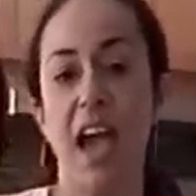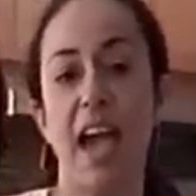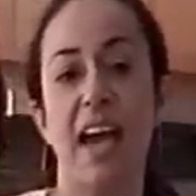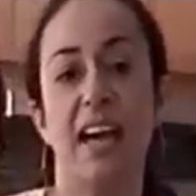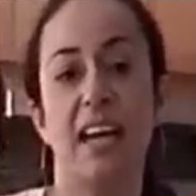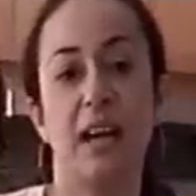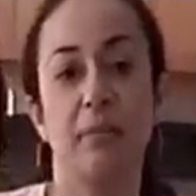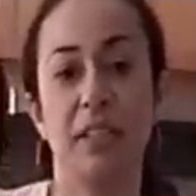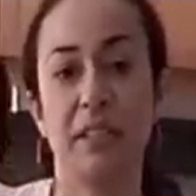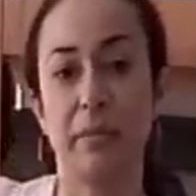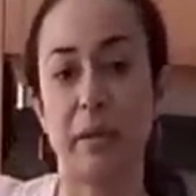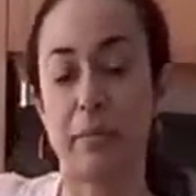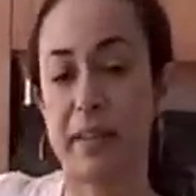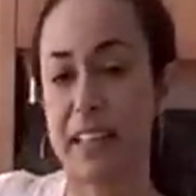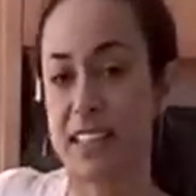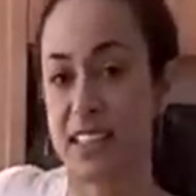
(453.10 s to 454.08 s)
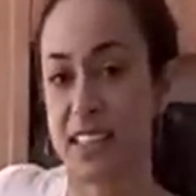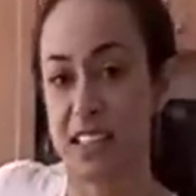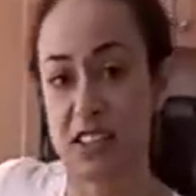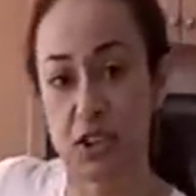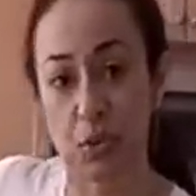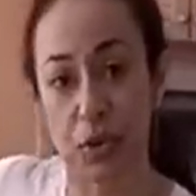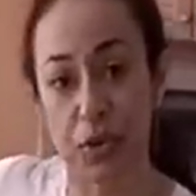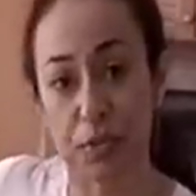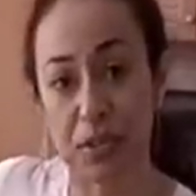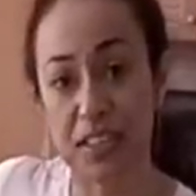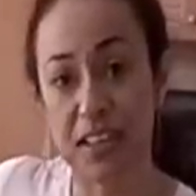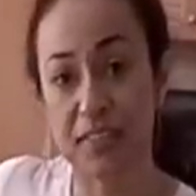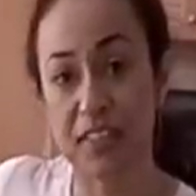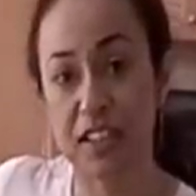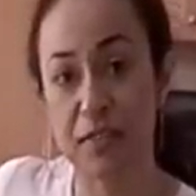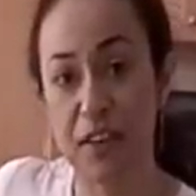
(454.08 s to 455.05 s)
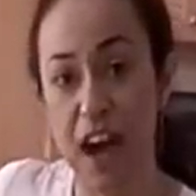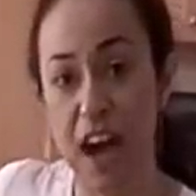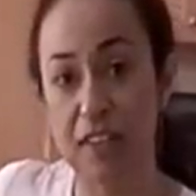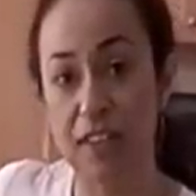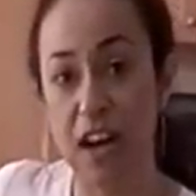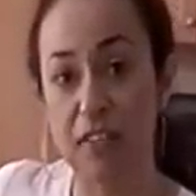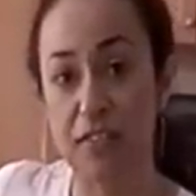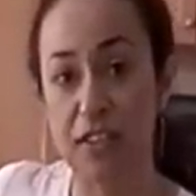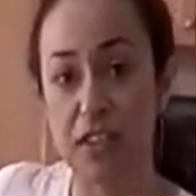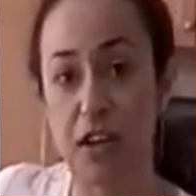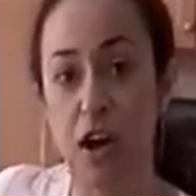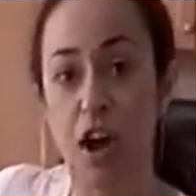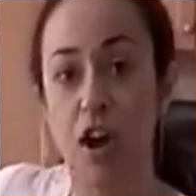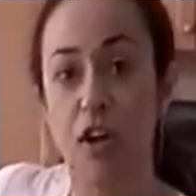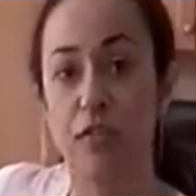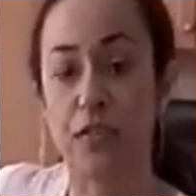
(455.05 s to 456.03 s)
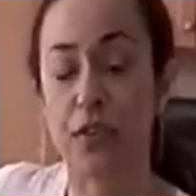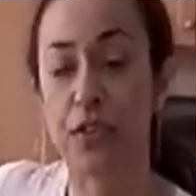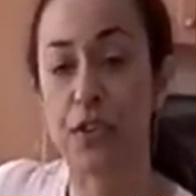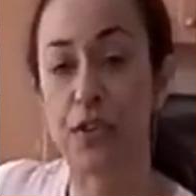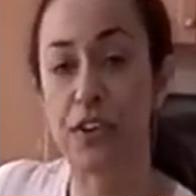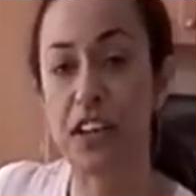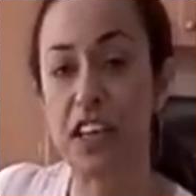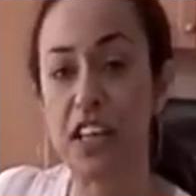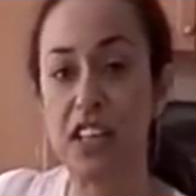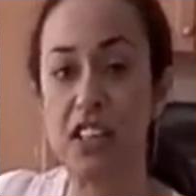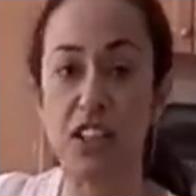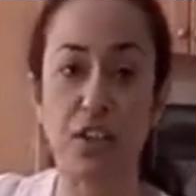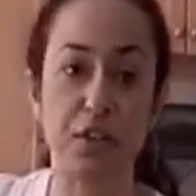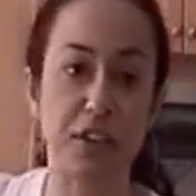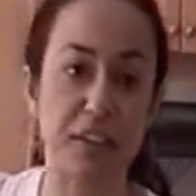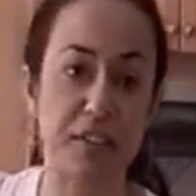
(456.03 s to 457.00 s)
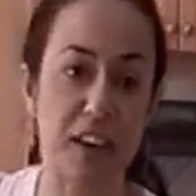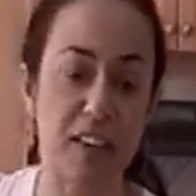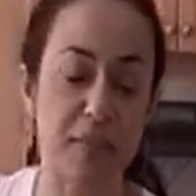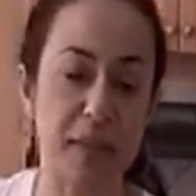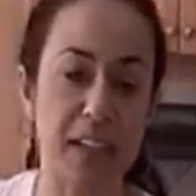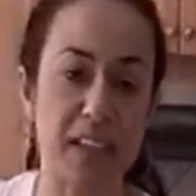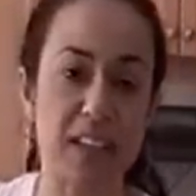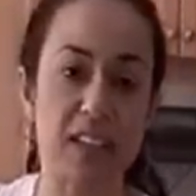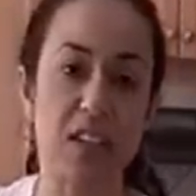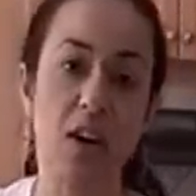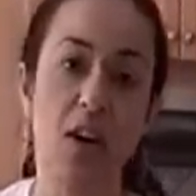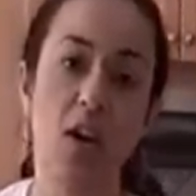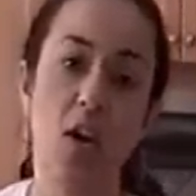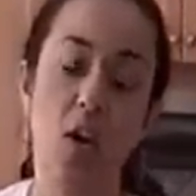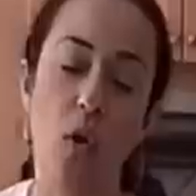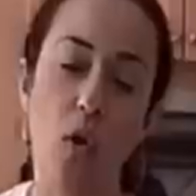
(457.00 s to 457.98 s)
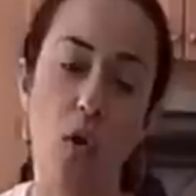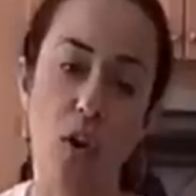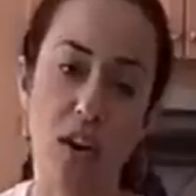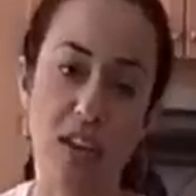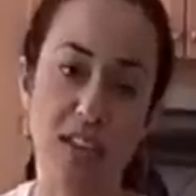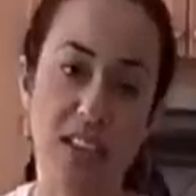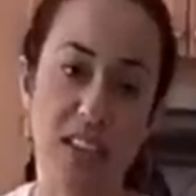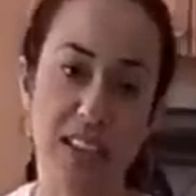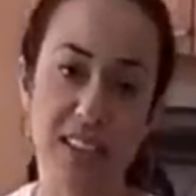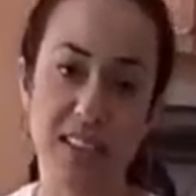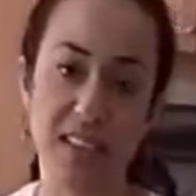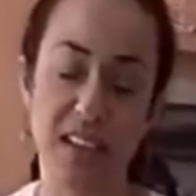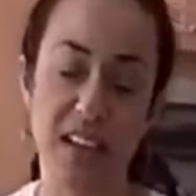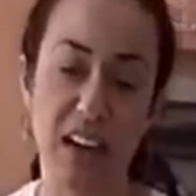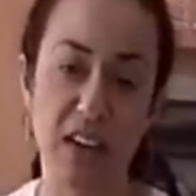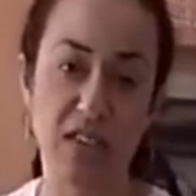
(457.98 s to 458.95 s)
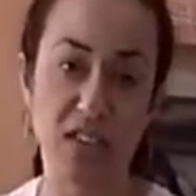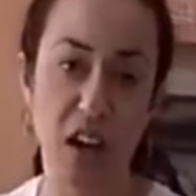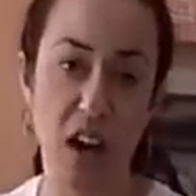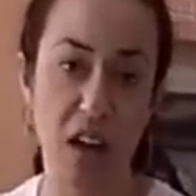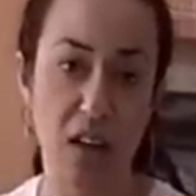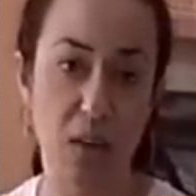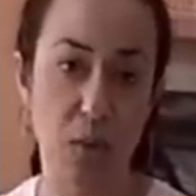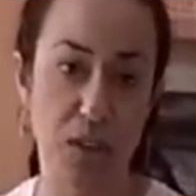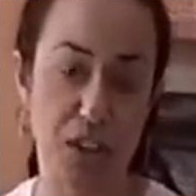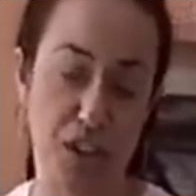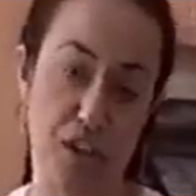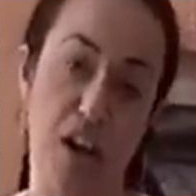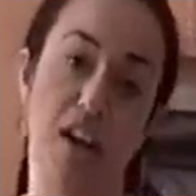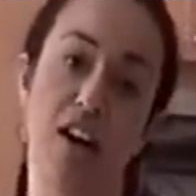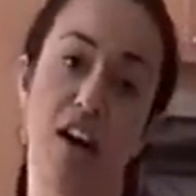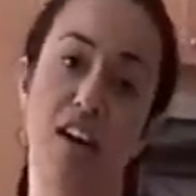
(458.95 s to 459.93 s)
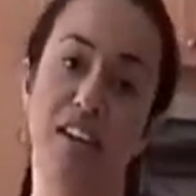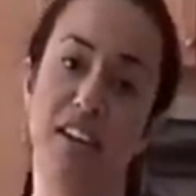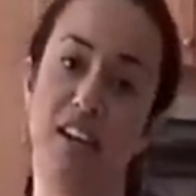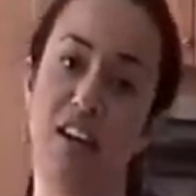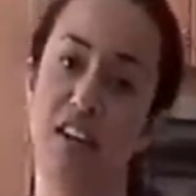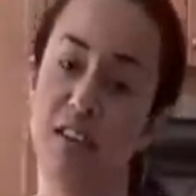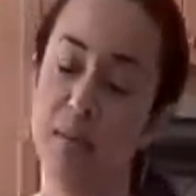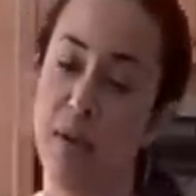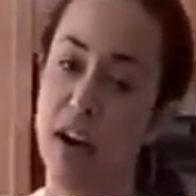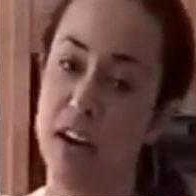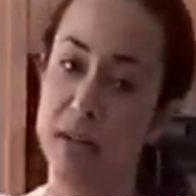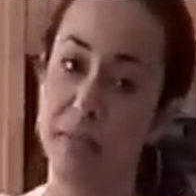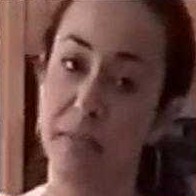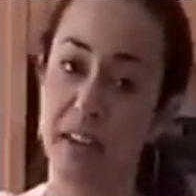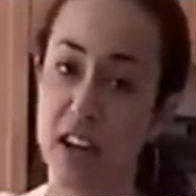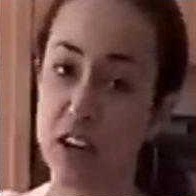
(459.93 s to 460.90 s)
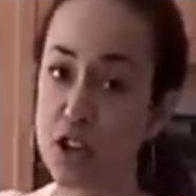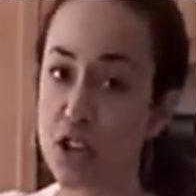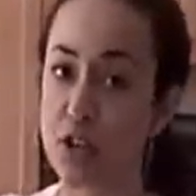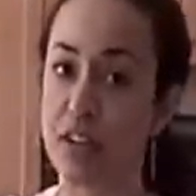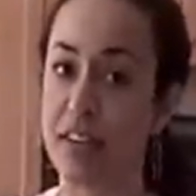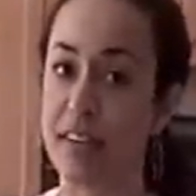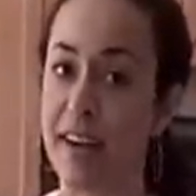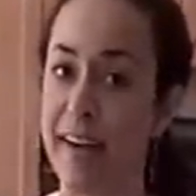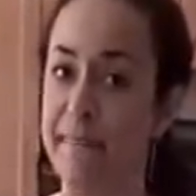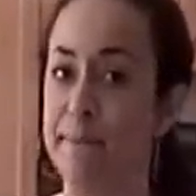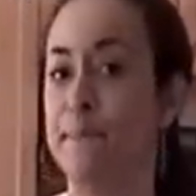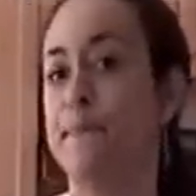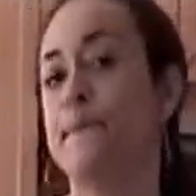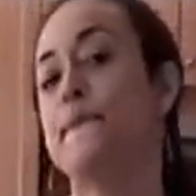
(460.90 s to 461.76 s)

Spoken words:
and I'm going to be placing it into a 375 oven for 30 to 35 minutes, or until it sounds hollow when you knock on it on the bottom, but I'll show you that.